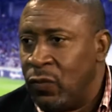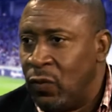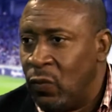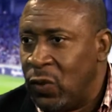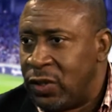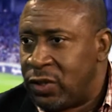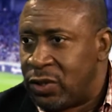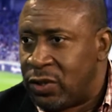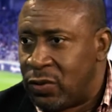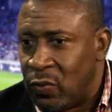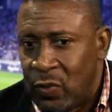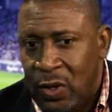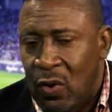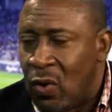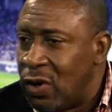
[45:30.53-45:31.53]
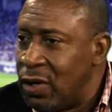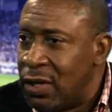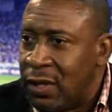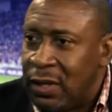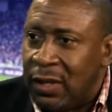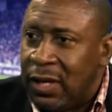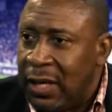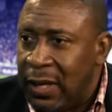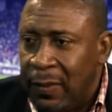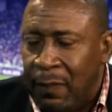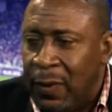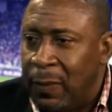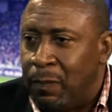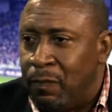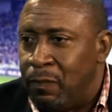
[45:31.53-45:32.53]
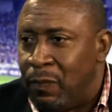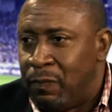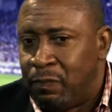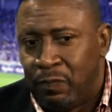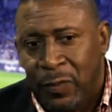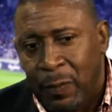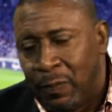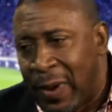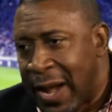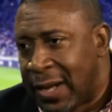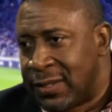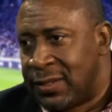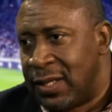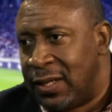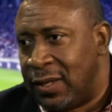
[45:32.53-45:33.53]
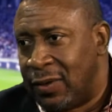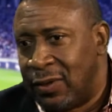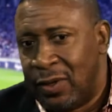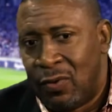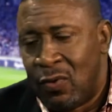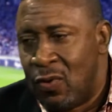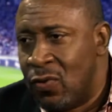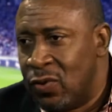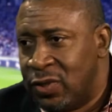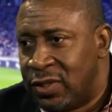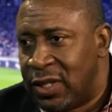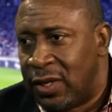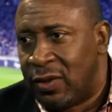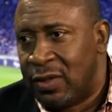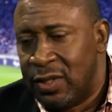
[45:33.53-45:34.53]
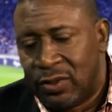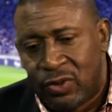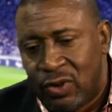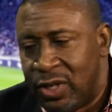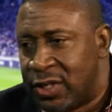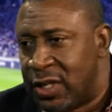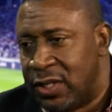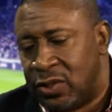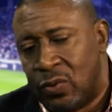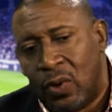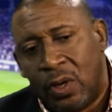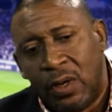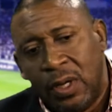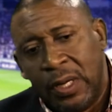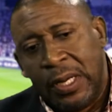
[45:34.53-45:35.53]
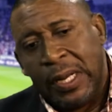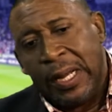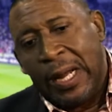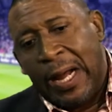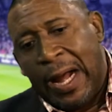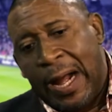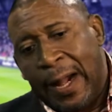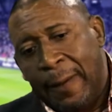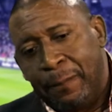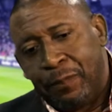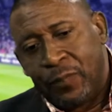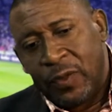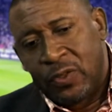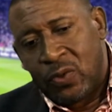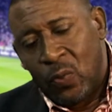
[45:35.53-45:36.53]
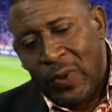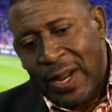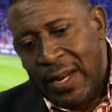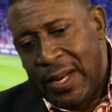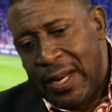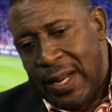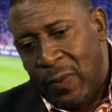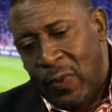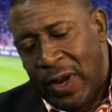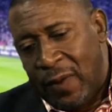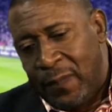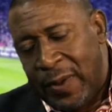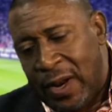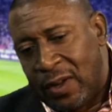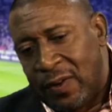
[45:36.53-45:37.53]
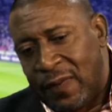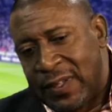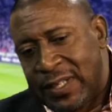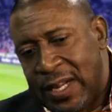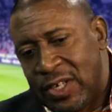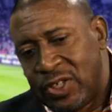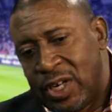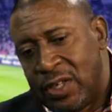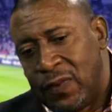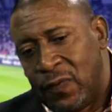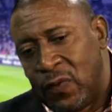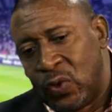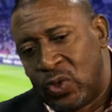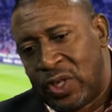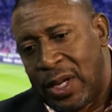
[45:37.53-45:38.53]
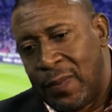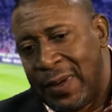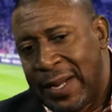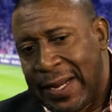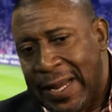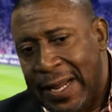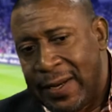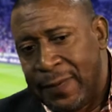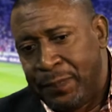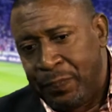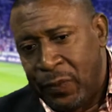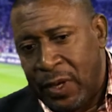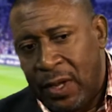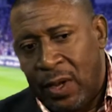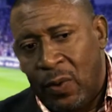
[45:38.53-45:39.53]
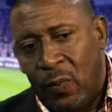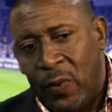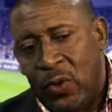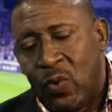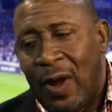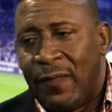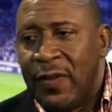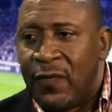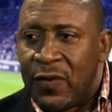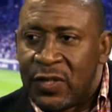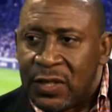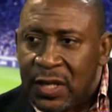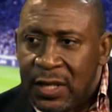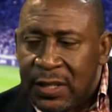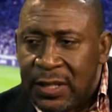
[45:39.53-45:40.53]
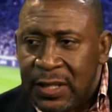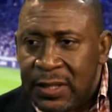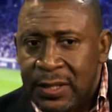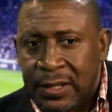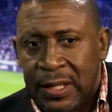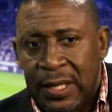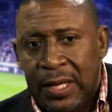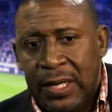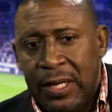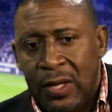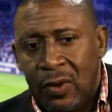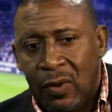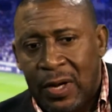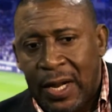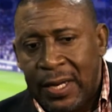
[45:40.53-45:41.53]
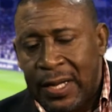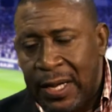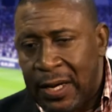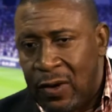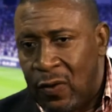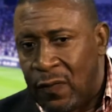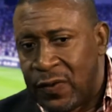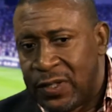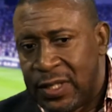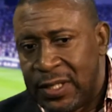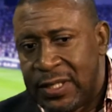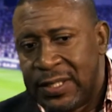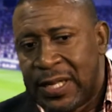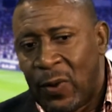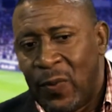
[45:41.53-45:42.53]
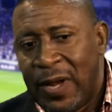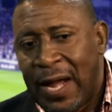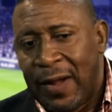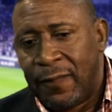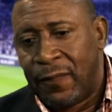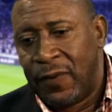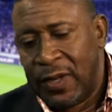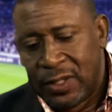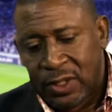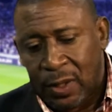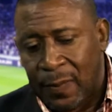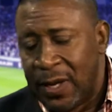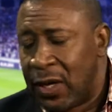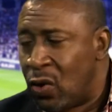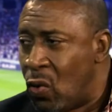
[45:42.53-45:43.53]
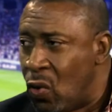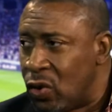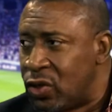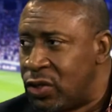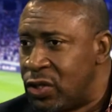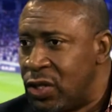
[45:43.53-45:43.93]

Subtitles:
which we hold in the parks and on the roads and on the streets and so on. So we had to pay a lot of attention to futsal, but again, we do have the facilities. you look at the indoor facilities that we have, some of the courts